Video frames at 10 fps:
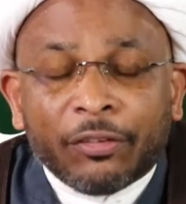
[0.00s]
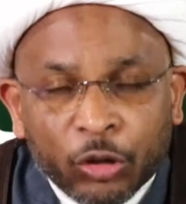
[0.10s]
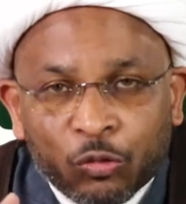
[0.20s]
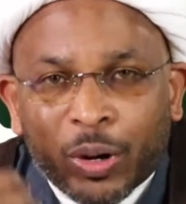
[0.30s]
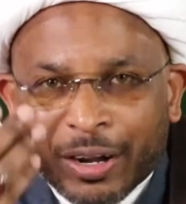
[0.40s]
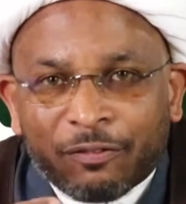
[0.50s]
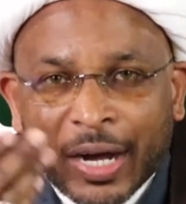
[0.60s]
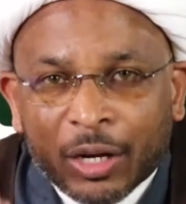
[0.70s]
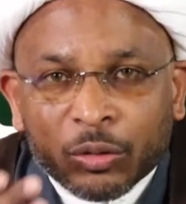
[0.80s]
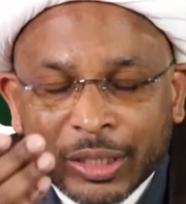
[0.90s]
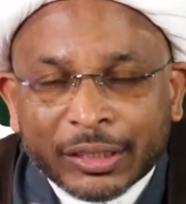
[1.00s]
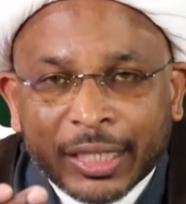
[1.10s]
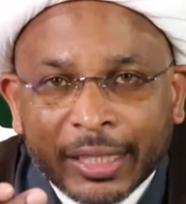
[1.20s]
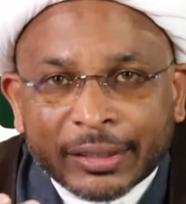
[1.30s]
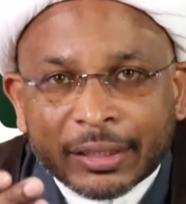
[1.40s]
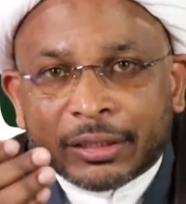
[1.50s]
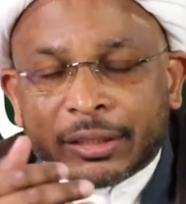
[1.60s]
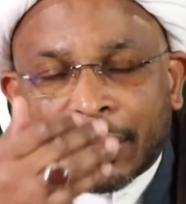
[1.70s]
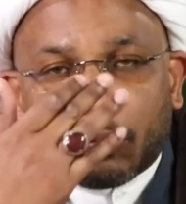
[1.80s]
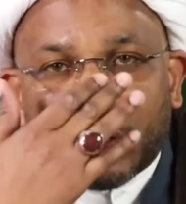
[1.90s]
If you want to follow these cases,
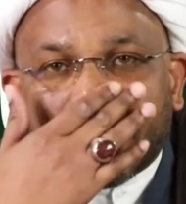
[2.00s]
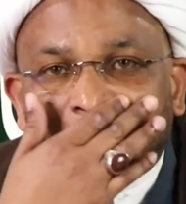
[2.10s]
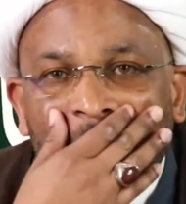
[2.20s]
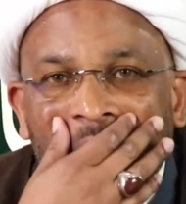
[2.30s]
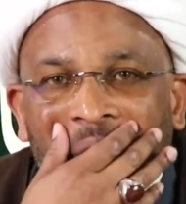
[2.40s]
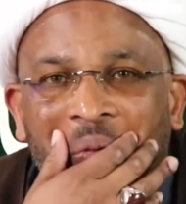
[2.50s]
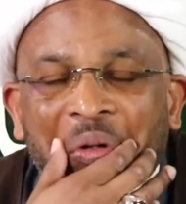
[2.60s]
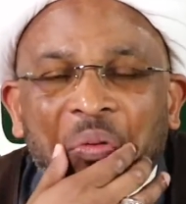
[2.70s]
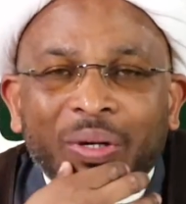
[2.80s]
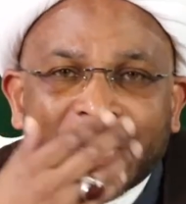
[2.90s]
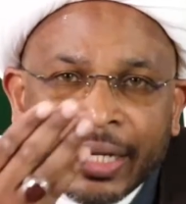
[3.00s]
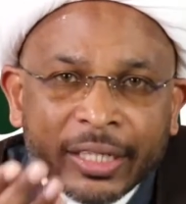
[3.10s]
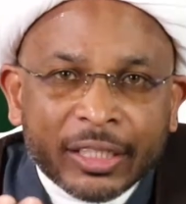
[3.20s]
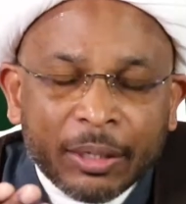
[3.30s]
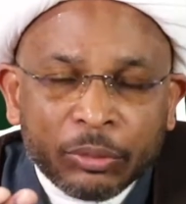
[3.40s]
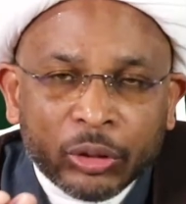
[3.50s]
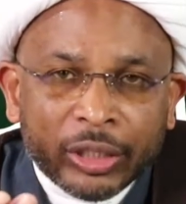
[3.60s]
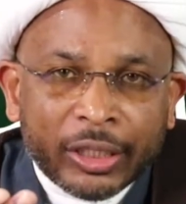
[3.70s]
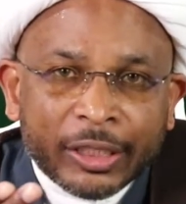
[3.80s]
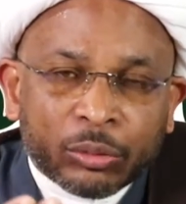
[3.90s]
someone went to a gated
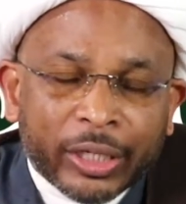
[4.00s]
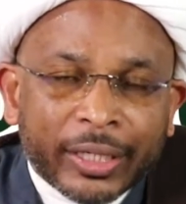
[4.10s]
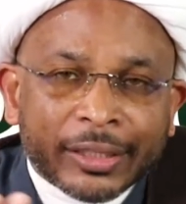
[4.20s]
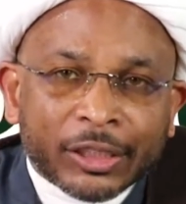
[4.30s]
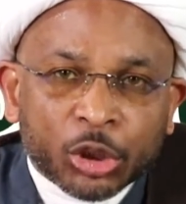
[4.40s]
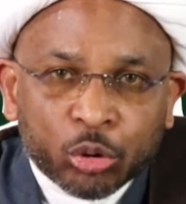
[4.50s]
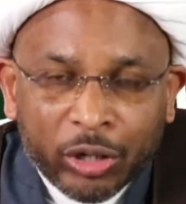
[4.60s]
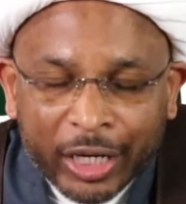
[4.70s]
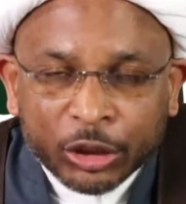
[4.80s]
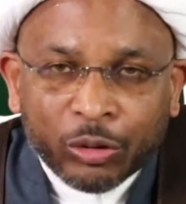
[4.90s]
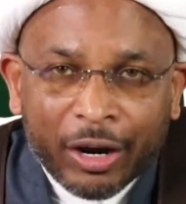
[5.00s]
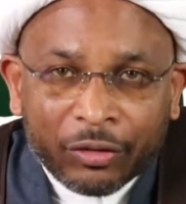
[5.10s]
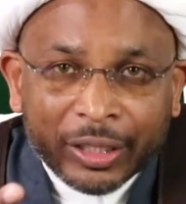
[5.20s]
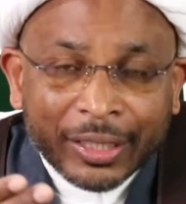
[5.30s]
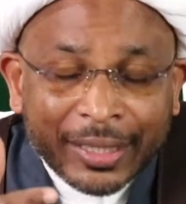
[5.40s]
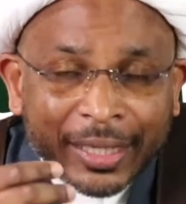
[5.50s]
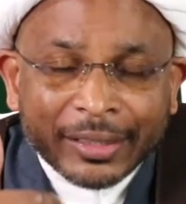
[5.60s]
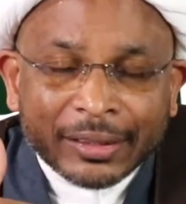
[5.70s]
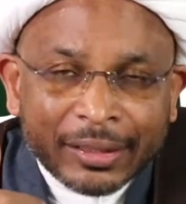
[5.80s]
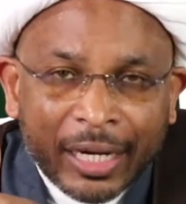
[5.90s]
community, he's working as a truck driver. The thing
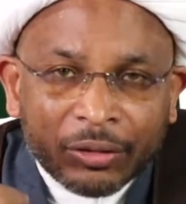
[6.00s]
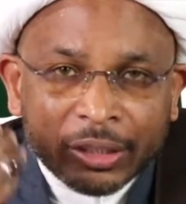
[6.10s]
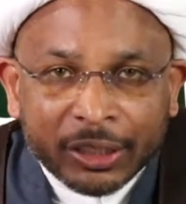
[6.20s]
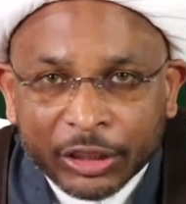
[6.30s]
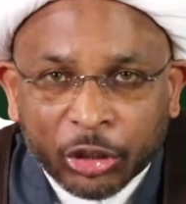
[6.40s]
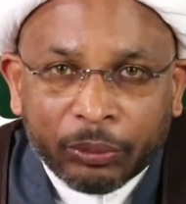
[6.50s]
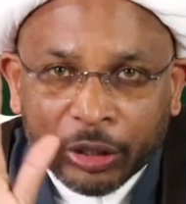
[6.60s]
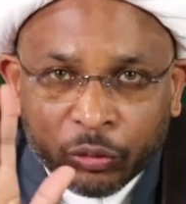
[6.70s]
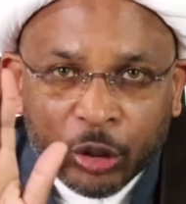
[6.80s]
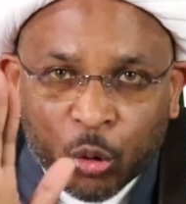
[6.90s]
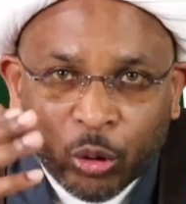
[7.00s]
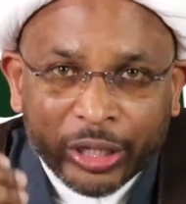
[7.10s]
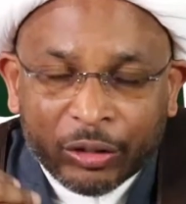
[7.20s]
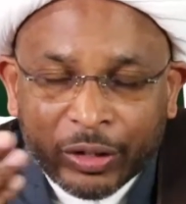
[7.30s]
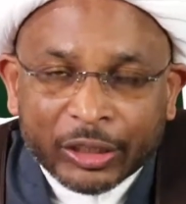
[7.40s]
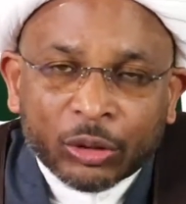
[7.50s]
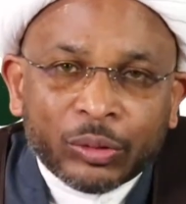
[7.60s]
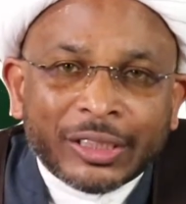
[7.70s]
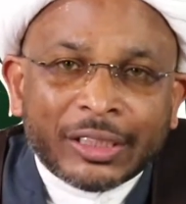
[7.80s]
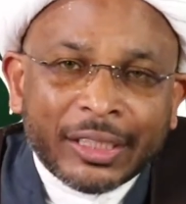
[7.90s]
is, now these things are being recorded, right? So we
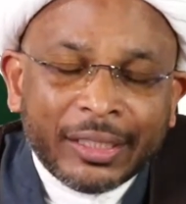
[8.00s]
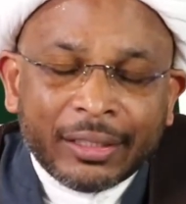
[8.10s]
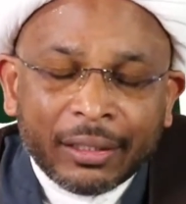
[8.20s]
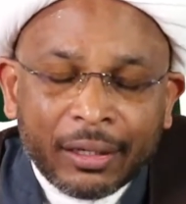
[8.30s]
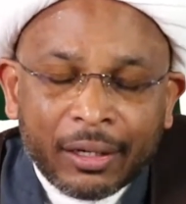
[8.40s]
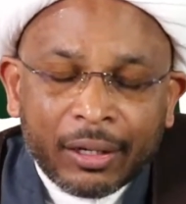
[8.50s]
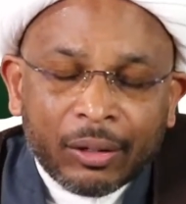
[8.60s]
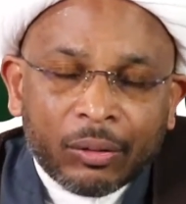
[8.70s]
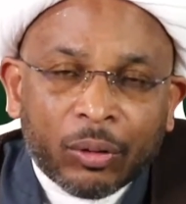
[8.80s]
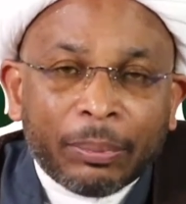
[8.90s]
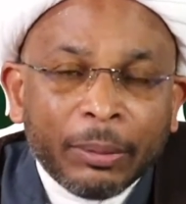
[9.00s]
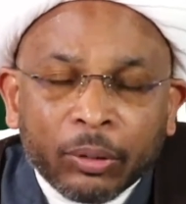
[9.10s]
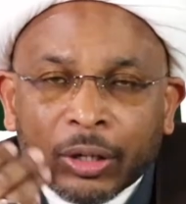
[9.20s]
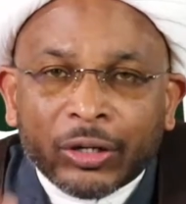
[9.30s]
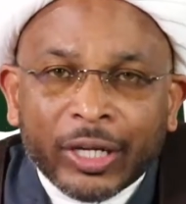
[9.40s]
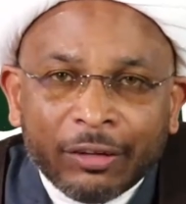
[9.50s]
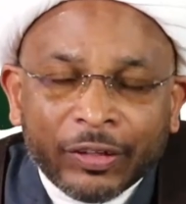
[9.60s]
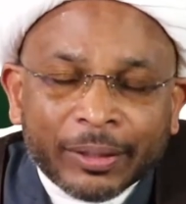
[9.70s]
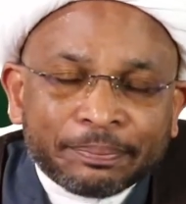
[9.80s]
see what people are living.